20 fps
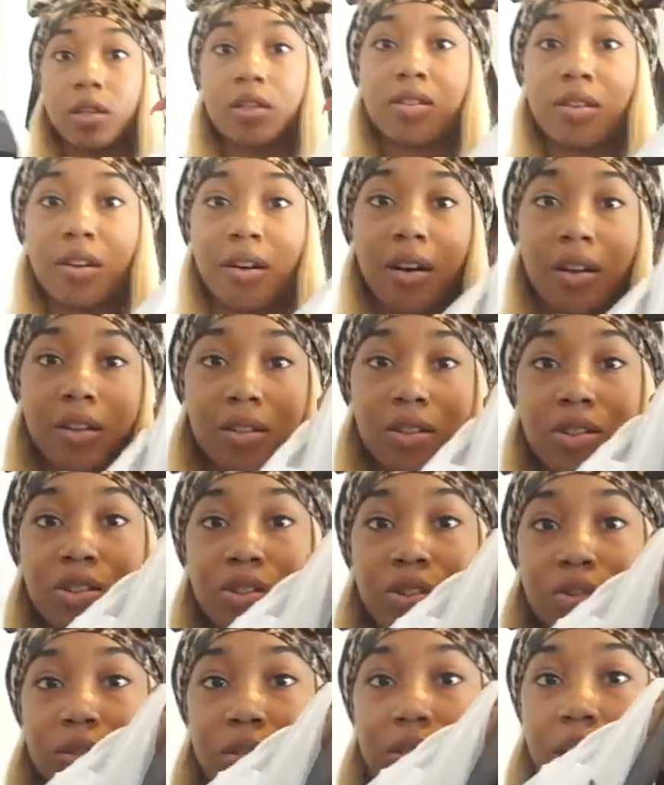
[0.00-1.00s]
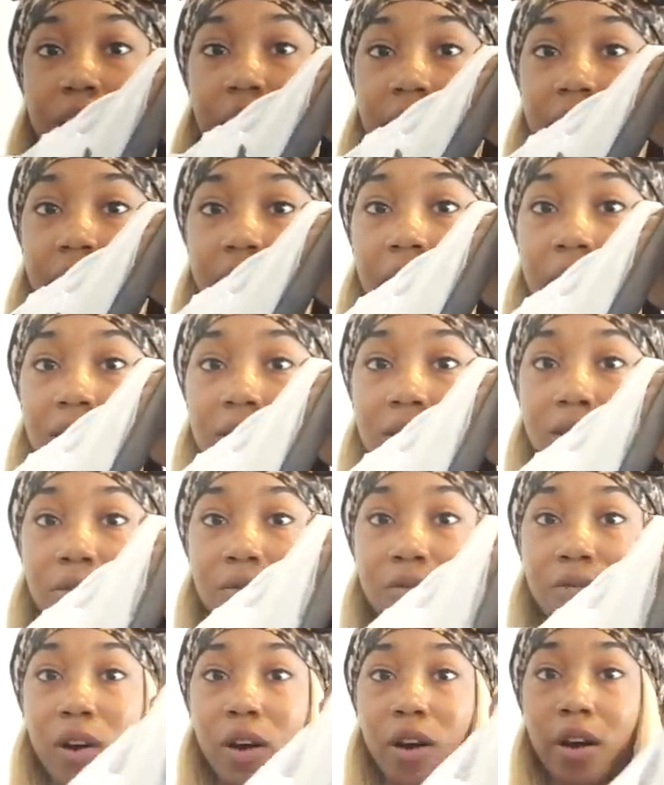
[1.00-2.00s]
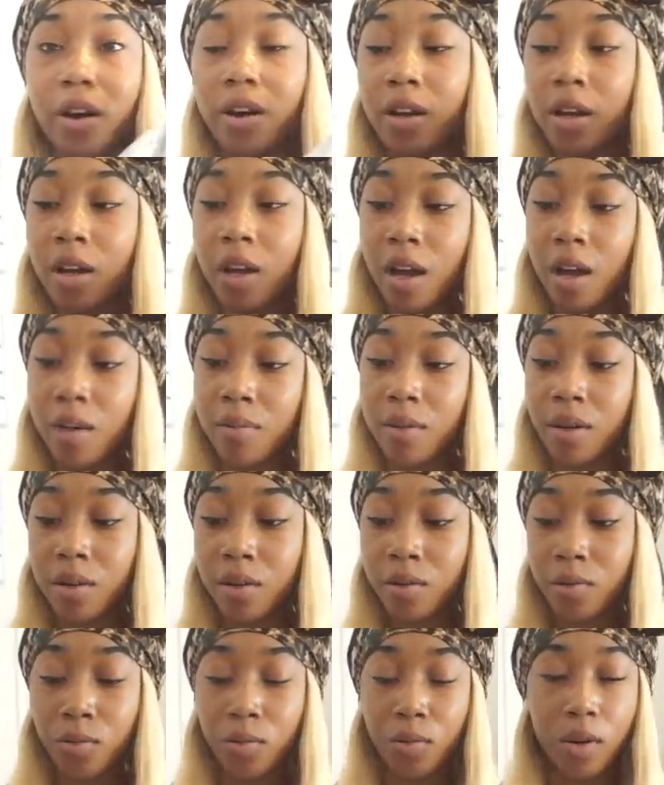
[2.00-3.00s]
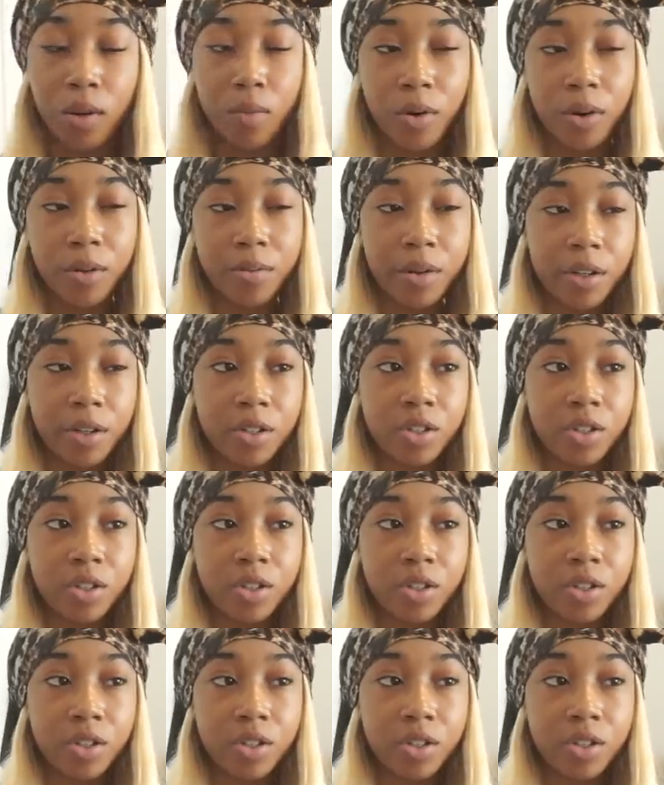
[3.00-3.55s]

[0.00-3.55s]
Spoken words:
So all the shoes that I got so far, I'm getting one more pair of